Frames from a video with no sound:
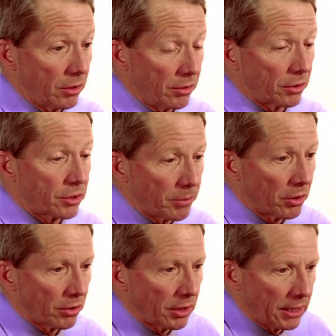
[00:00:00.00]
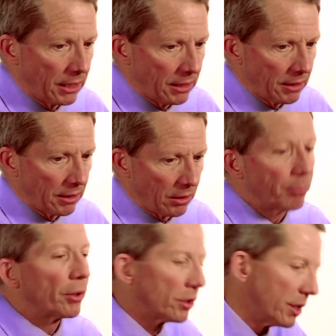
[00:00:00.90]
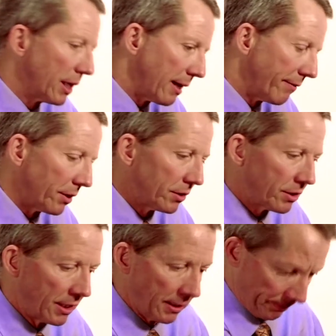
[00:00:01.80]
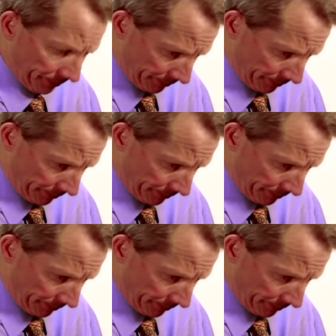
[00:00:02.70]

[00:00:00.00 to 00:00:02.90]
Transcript: There's some early uh, burgeoning evidence that,